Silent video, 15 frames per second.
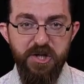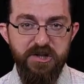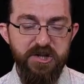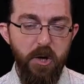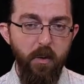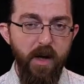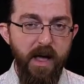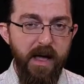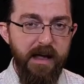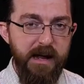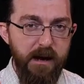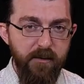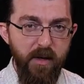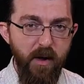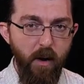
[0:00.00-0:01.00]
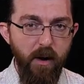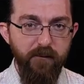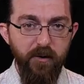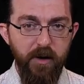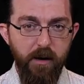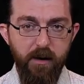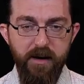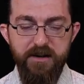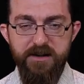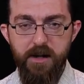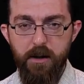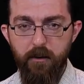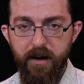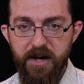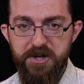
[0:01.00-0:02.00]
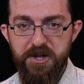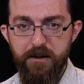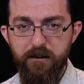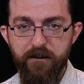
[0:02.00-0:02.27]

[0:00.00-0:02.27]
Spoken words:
so here they are for your consideration.